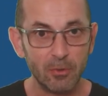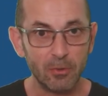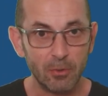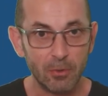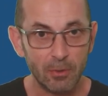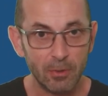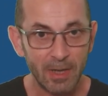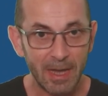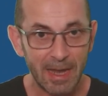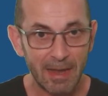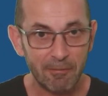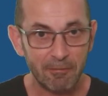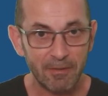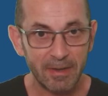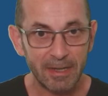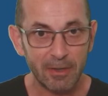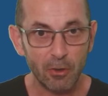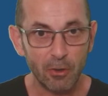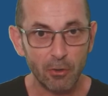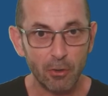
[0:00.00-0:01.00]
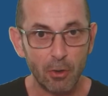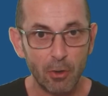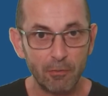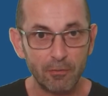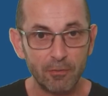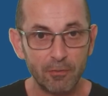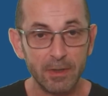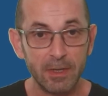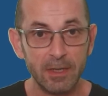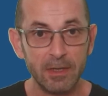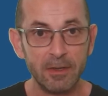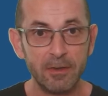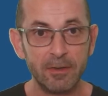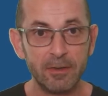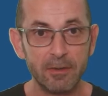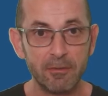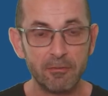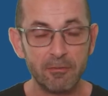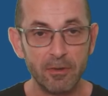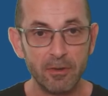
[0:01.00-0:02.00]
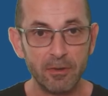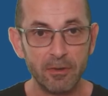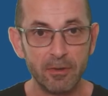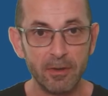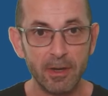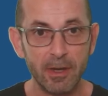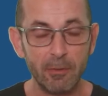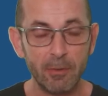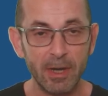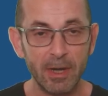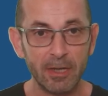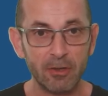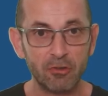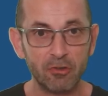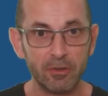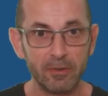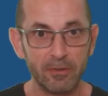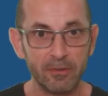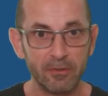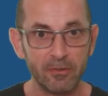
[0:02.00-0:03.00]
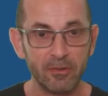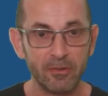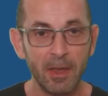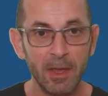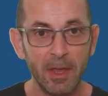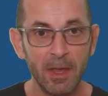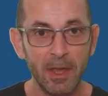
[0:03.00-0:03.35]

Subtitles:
or have they gone off in different directions?